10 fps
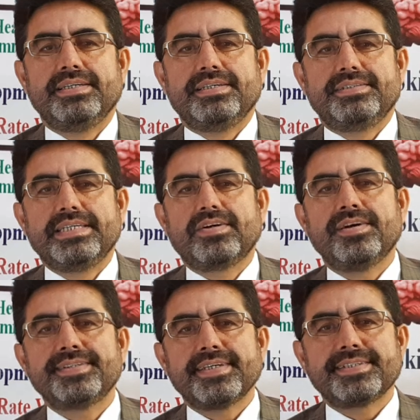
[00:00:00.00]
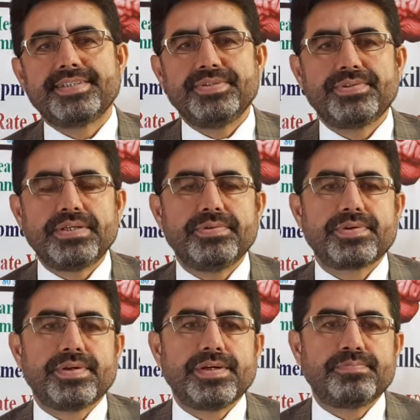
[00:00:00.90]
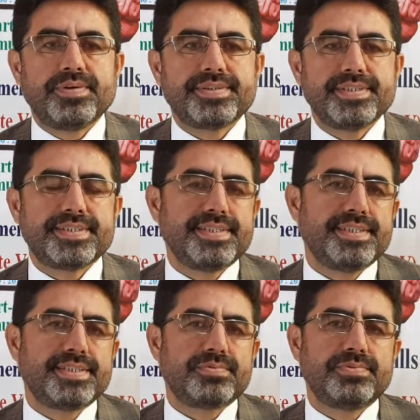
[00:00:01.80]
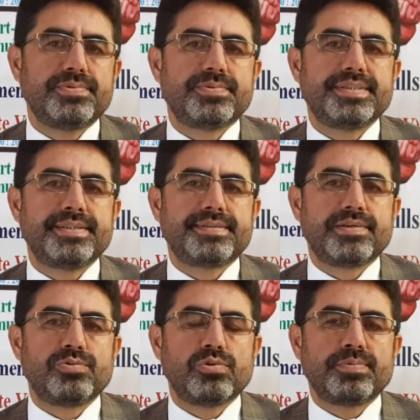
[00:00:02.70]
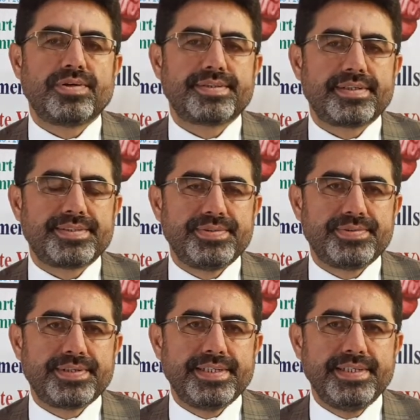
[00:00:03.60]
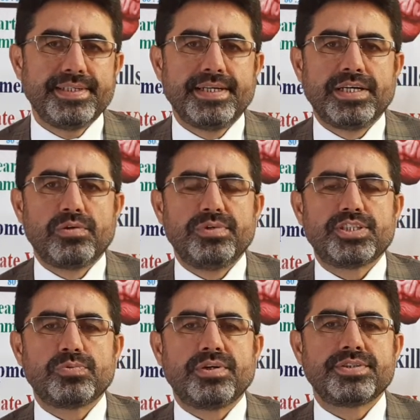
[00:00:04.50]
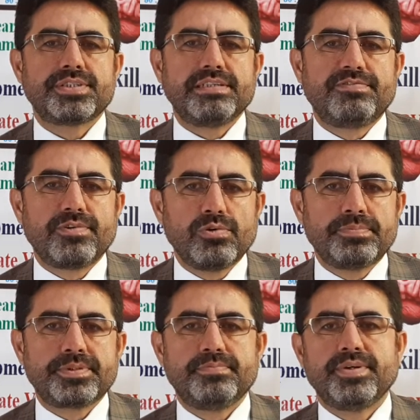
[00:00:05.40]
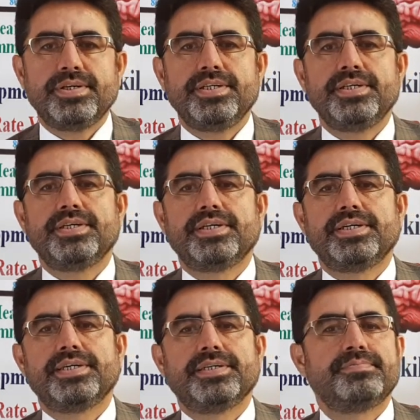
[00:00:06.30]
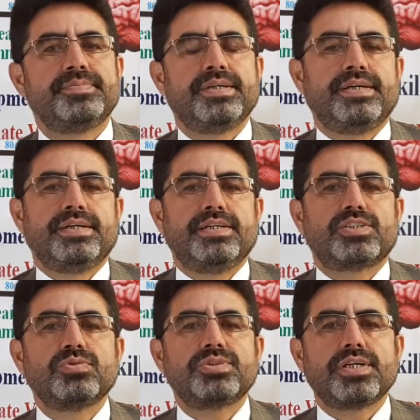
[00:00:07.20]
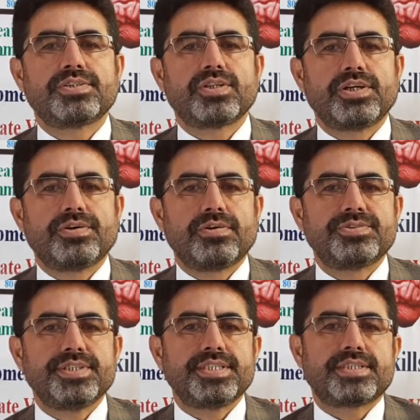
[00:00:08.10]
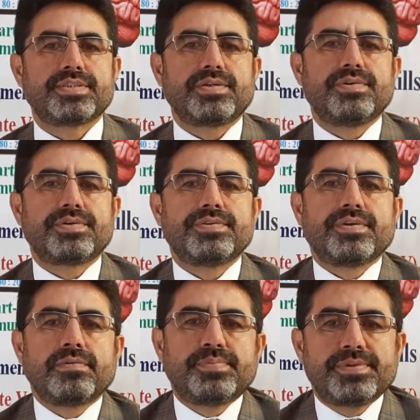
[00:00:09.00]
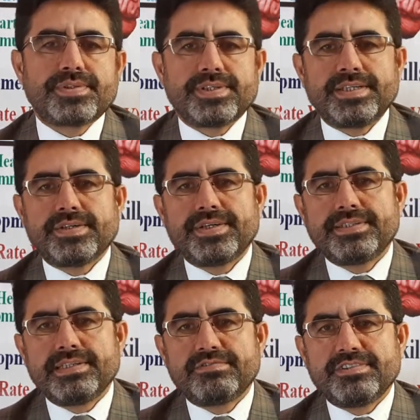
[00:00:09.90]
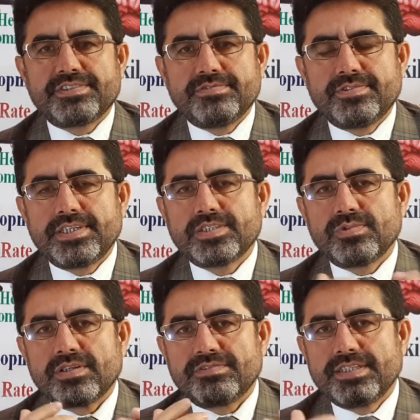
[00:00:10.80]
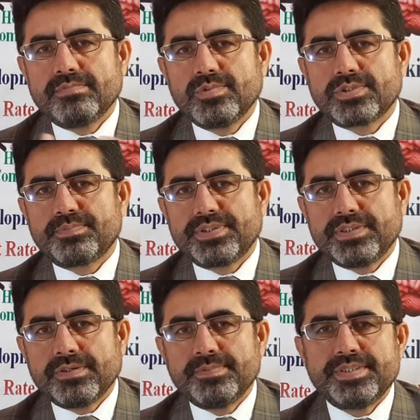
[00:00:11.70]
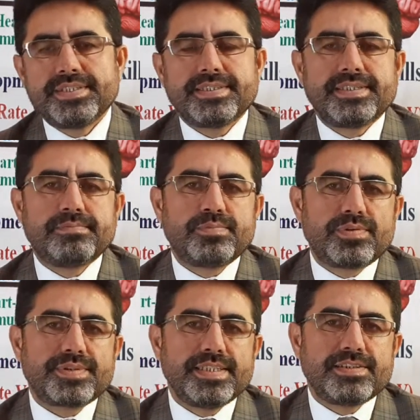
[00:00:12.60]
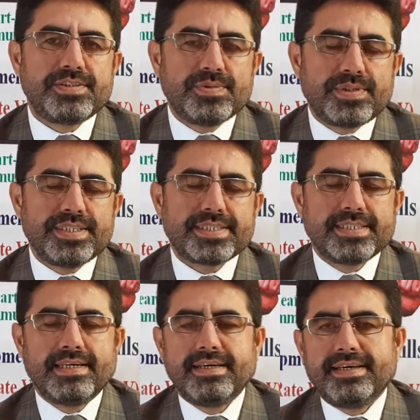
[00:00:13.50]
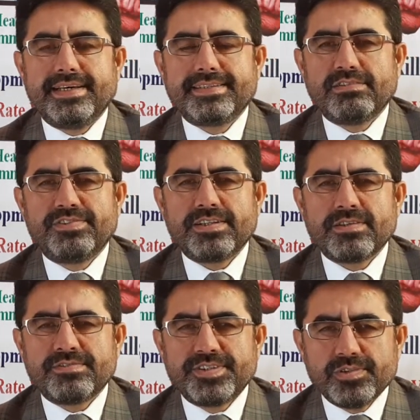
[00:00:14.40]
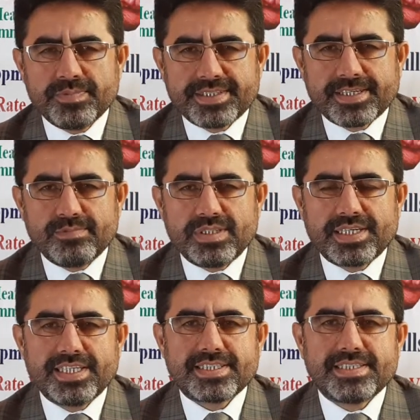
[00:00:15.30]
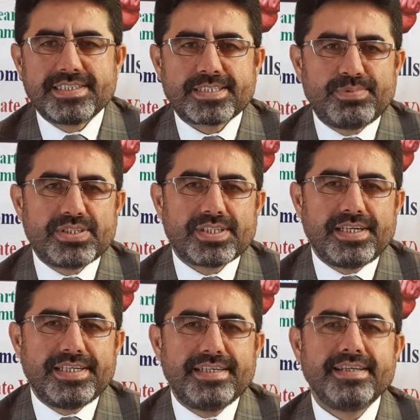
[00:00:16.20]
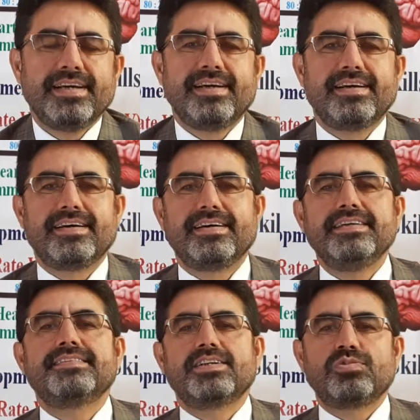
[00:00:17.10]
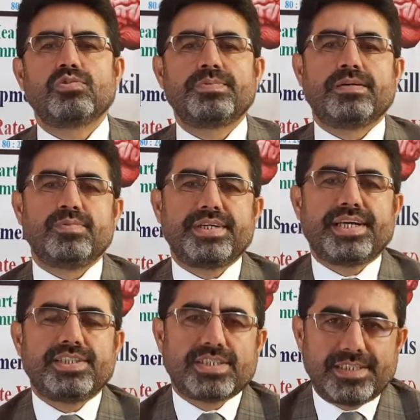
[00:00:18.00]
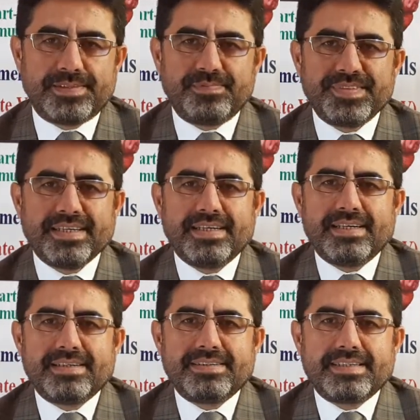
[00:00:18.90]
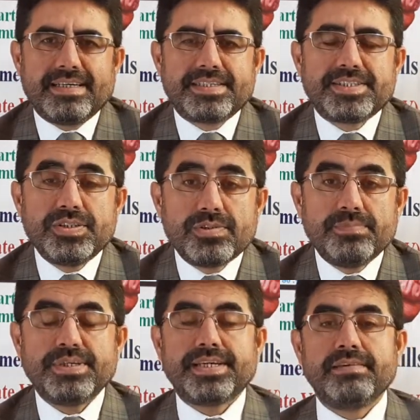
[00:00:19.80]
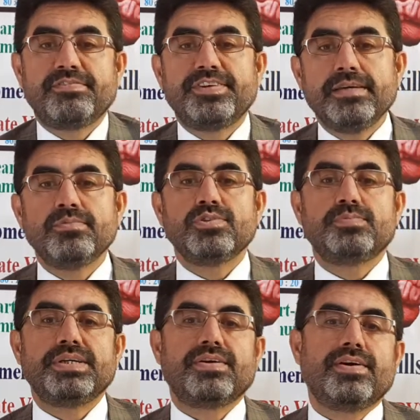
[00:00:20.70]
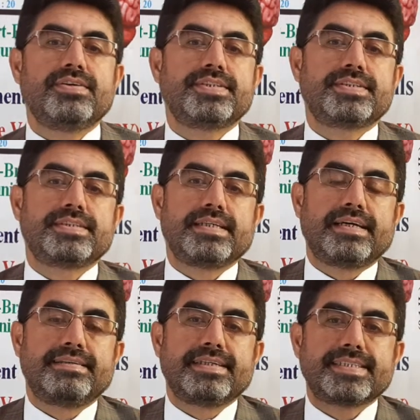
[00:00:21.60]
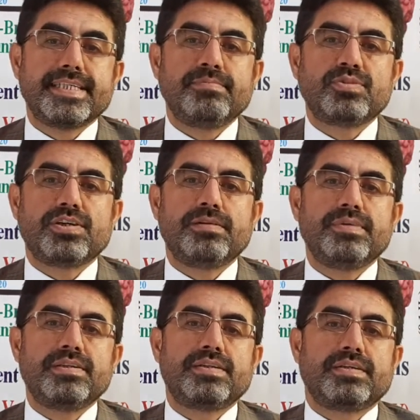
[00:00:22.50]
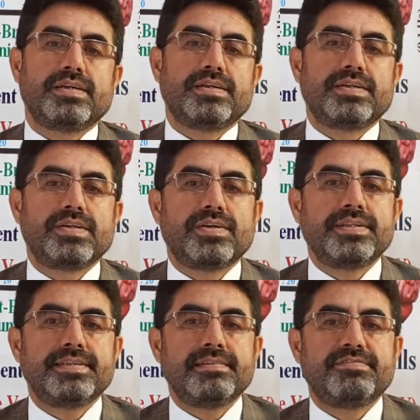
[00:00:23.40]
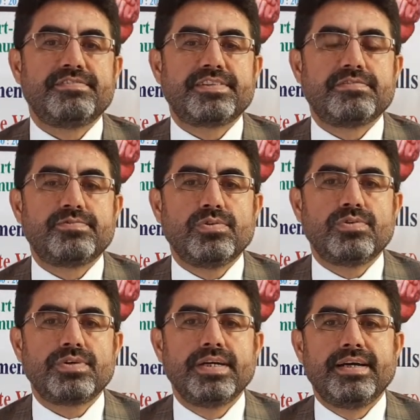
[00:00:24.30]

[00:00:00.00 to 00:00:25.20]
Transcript: the contact theory or hypothesis or the intergroup contact theory, which was developed by a social psychologist, Gordon Allport, in 1954, is one of the most predominant and important theories in the field of human communication, especially intergroup communication. The theory became famous because at the same time in 1954,